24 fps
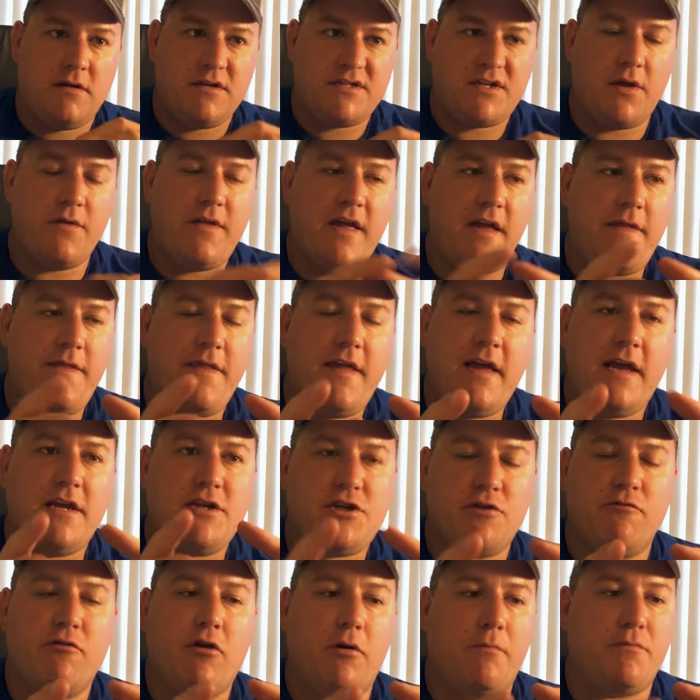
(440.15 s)
So then
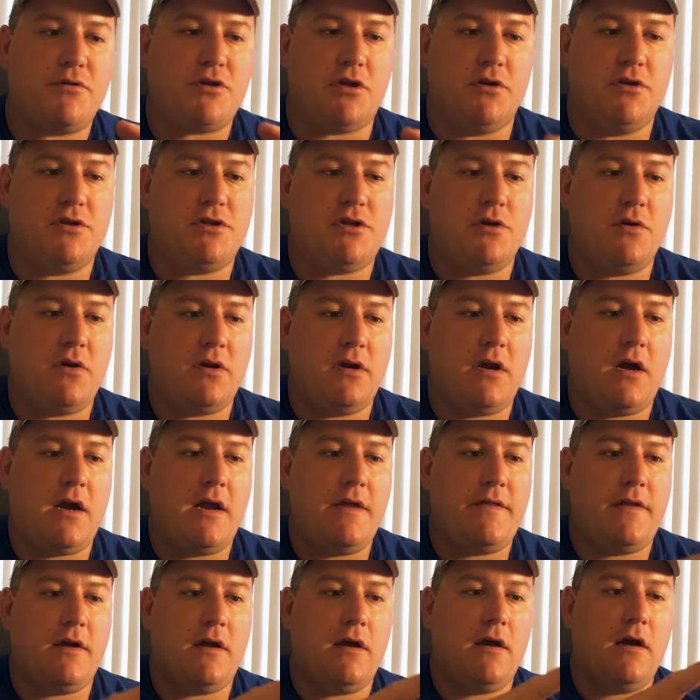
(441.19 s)
there's your options. You can
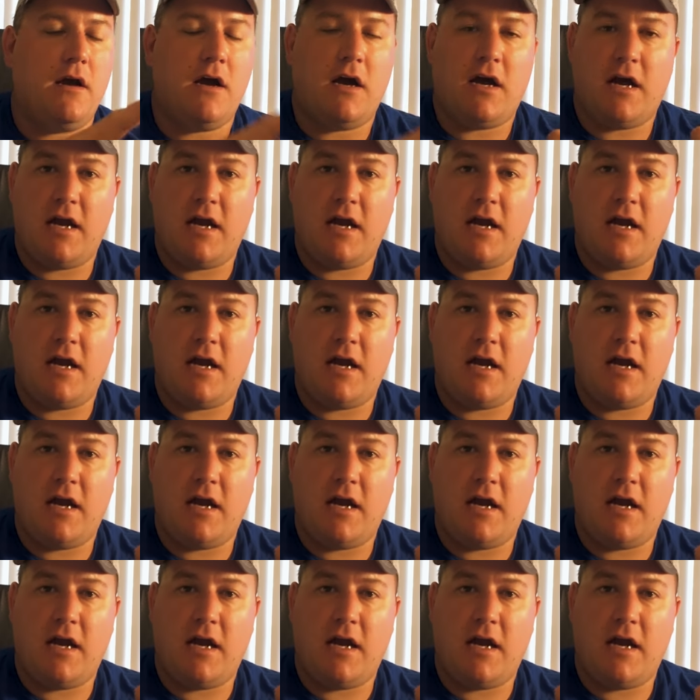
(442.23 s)
either